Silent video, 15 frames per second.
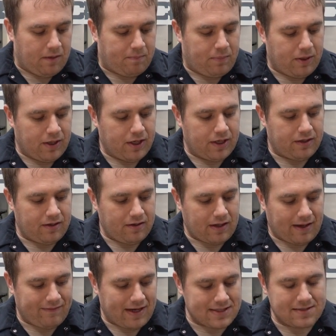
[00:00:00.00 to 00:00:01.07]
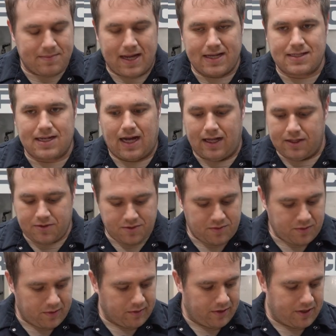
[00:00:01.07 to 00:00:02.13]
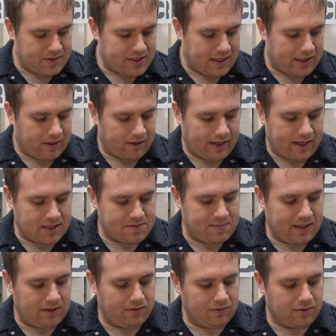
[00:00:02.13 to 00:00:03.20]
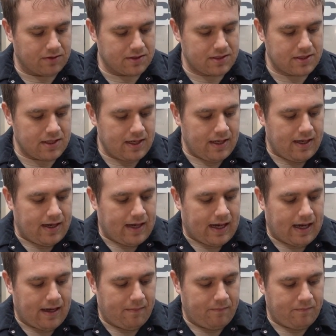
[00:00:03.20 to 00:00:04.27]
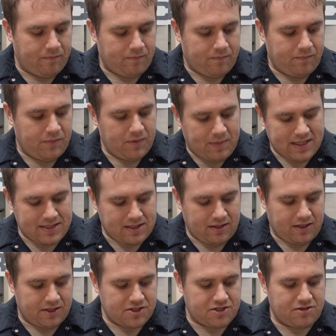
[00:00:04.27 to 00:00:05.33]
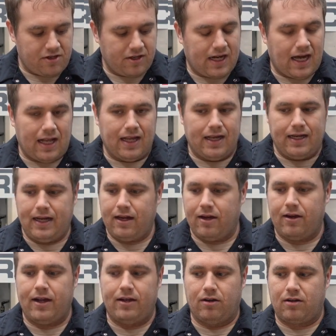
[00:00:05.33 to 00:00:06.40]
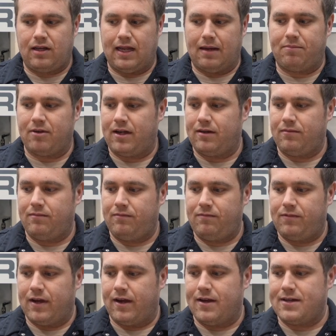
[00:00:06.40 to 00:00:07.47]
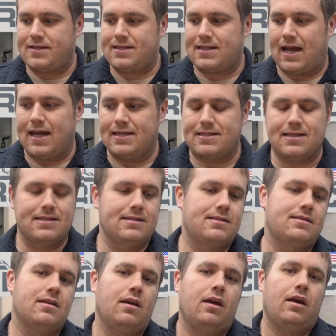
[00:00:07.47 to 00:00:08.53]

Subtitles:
put, I've got some hex collets which we were using on our EXP tools. You basically can just throw a collet in here, it'll clamp around various sizes.